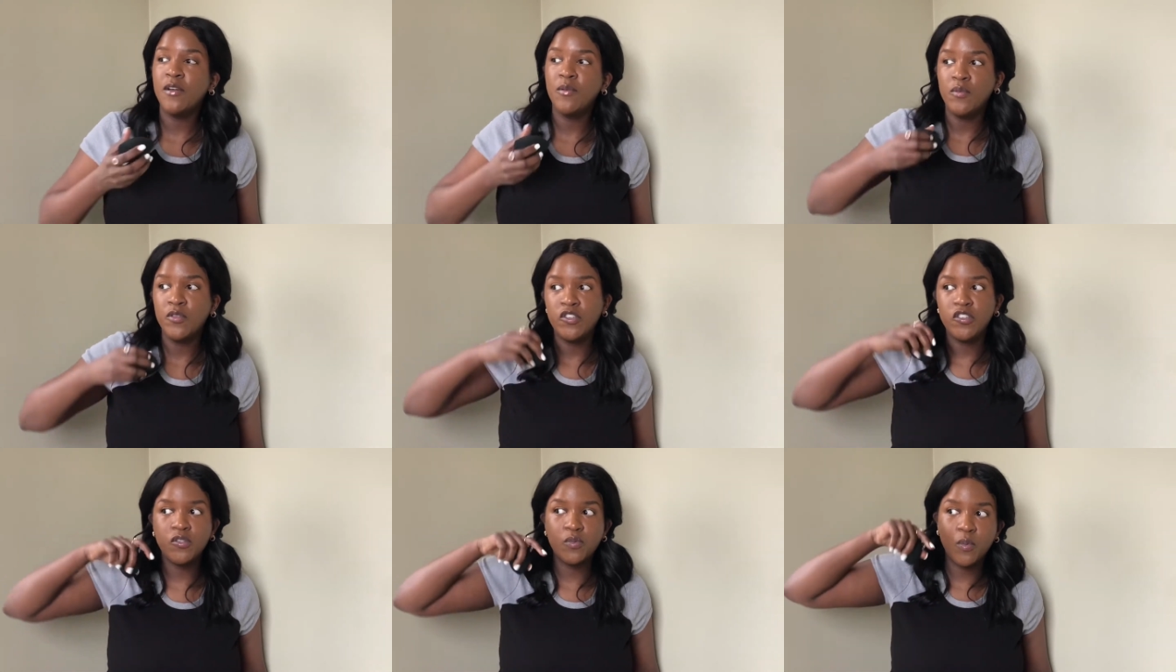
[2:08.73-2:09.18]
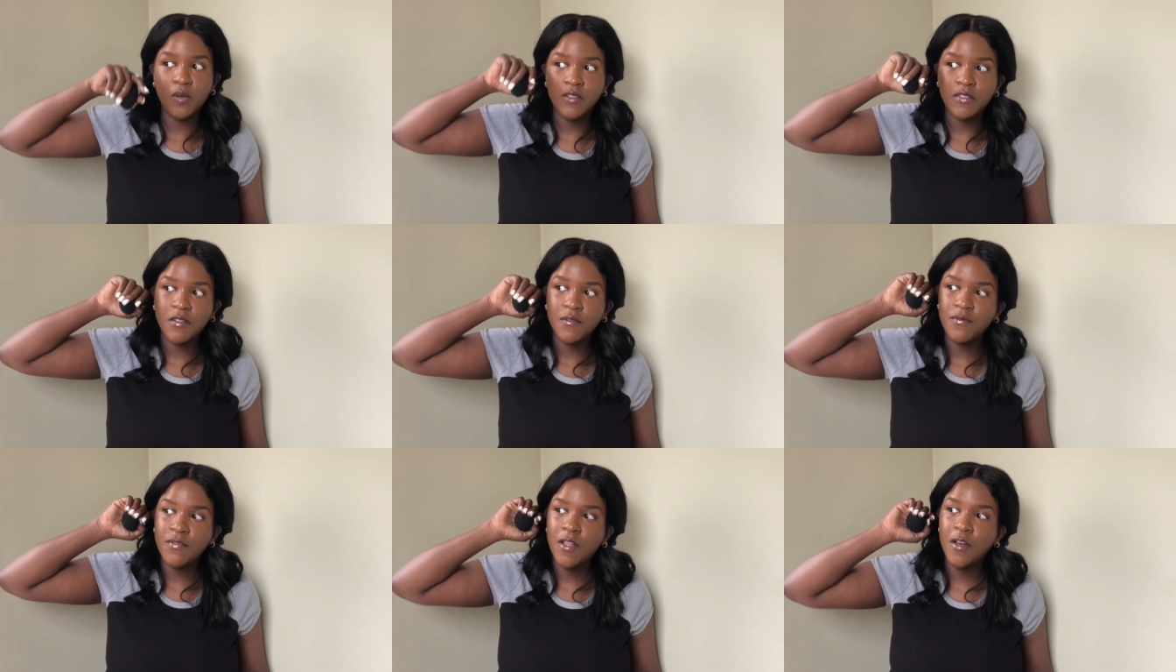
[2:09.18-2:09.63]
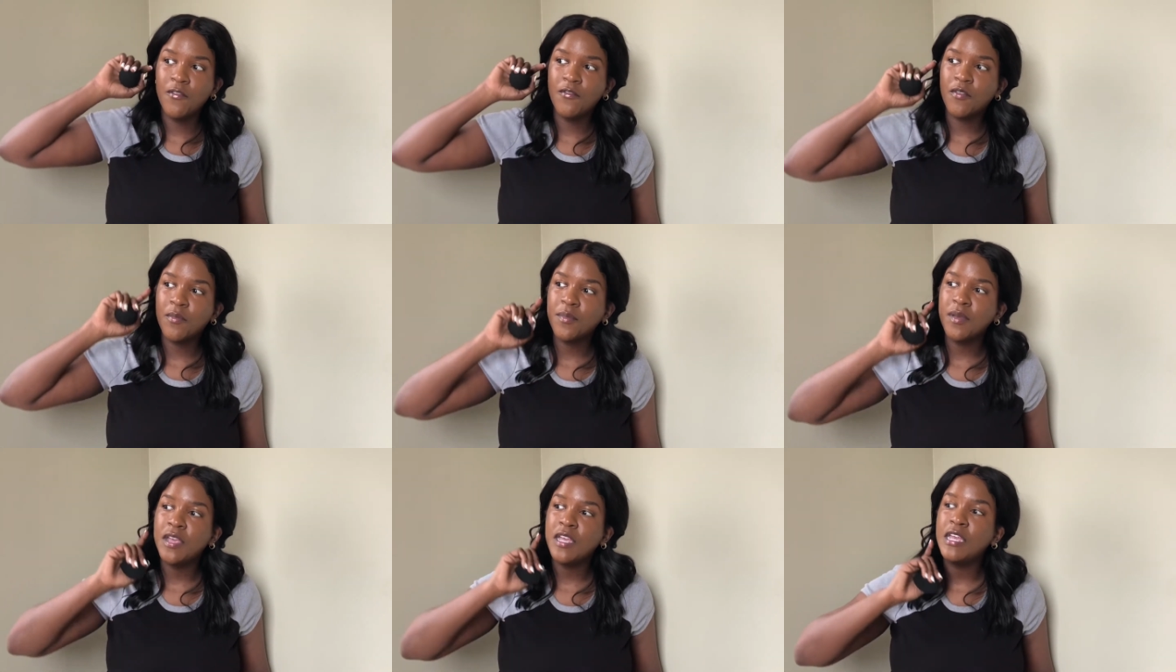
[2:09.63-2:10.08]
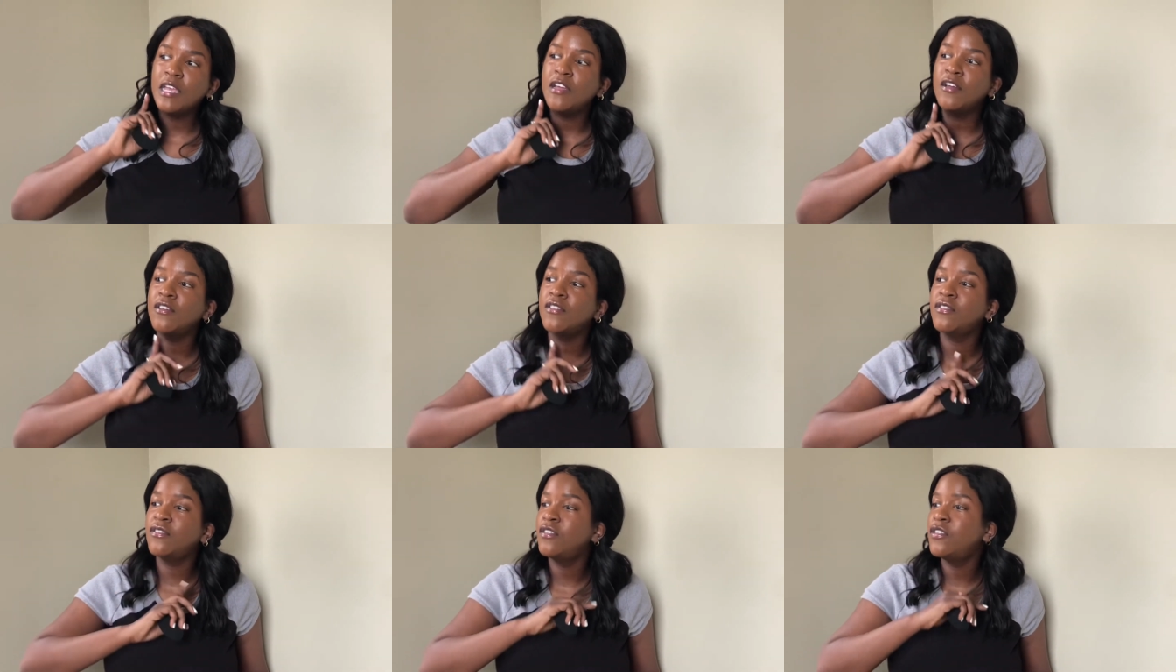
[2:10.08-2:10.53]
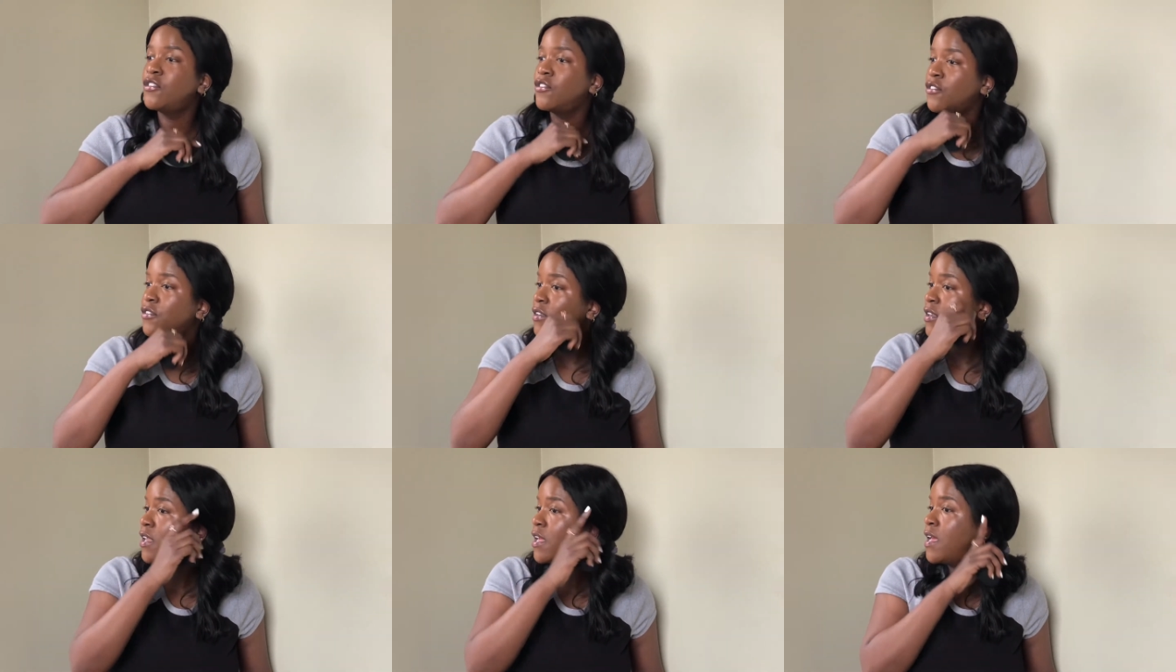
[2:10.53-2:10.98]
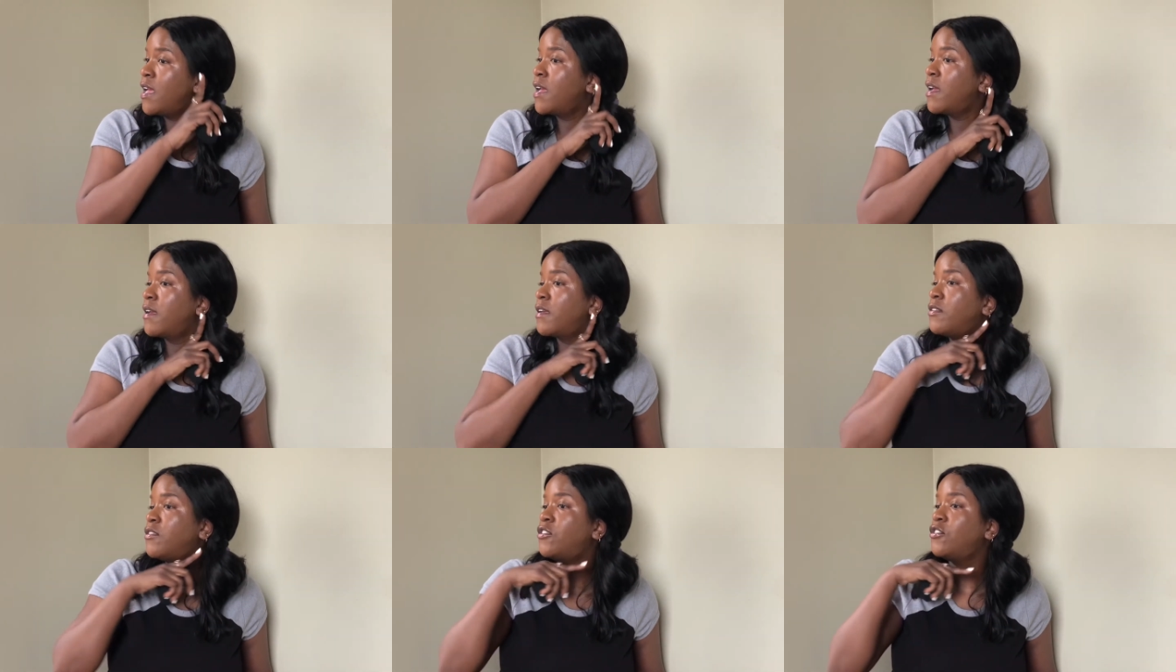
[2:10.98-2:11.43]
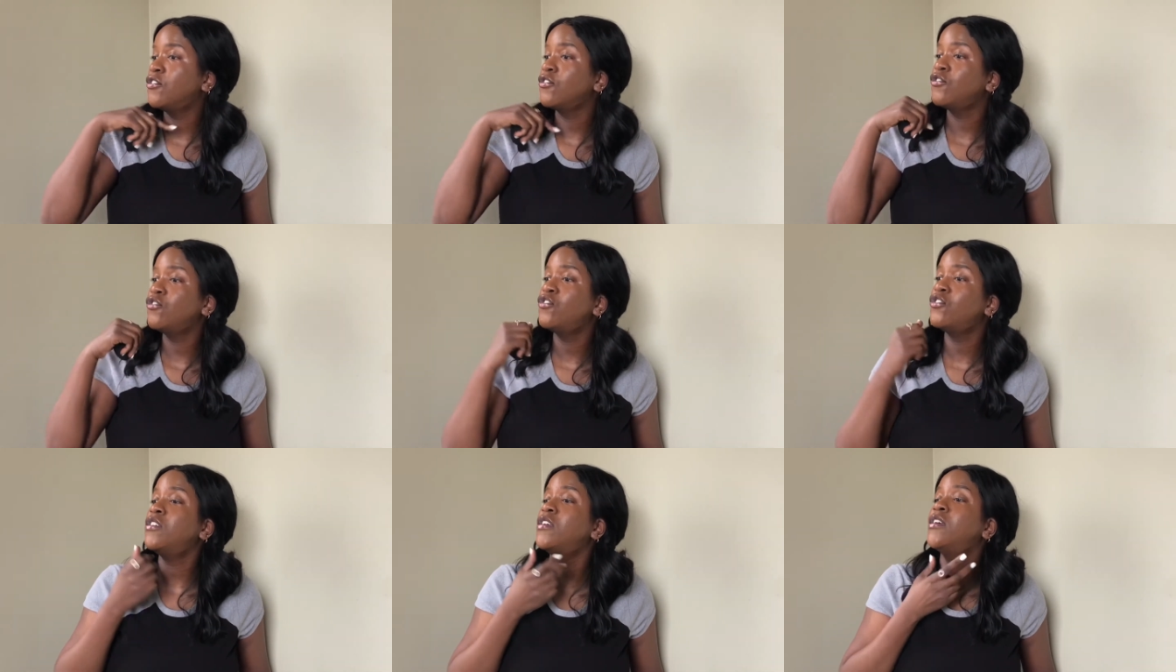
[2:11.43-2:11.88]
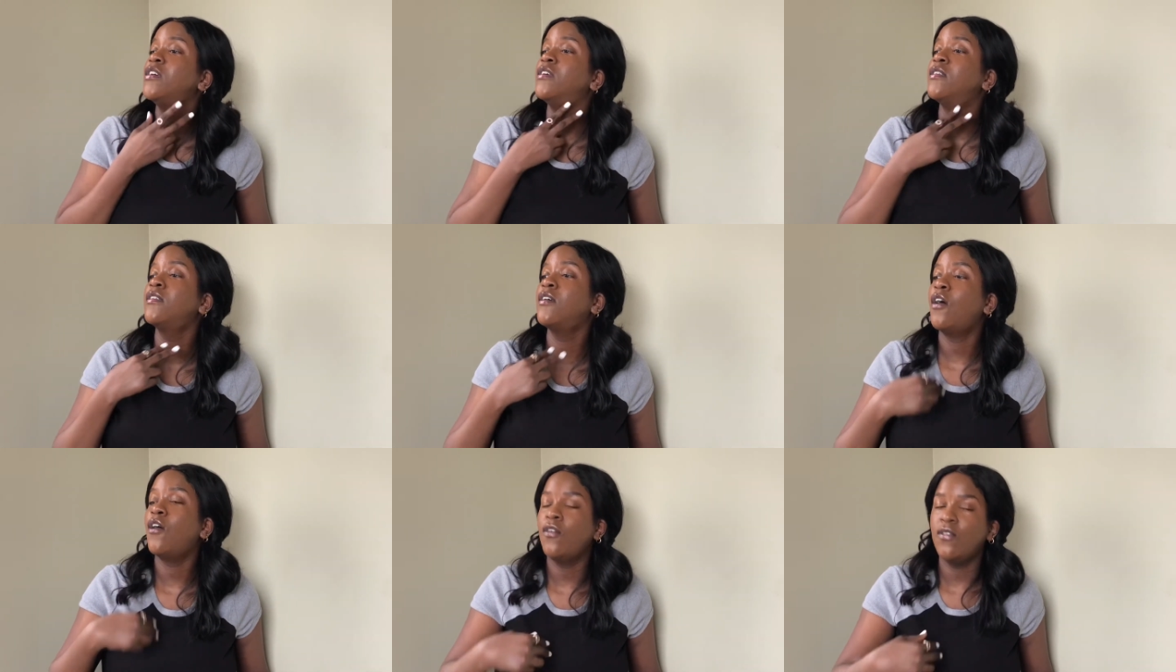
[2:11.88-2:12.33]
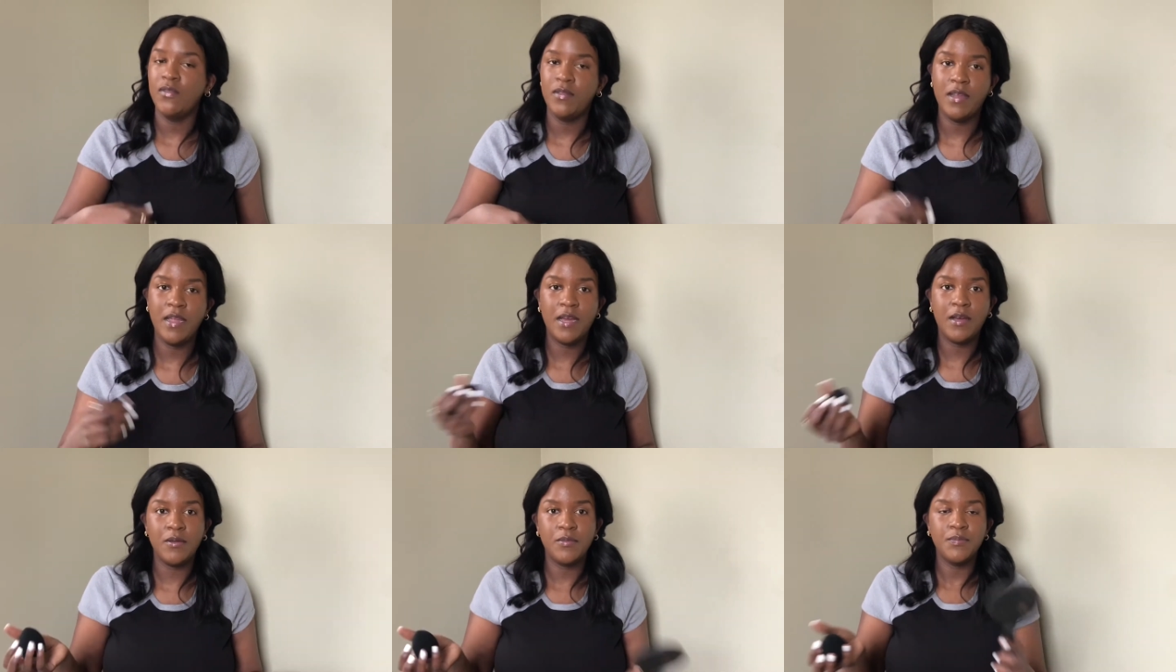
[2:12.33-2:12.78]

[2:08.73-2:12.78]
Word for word: It just wants to flow from your ears to your neck to your chin on down.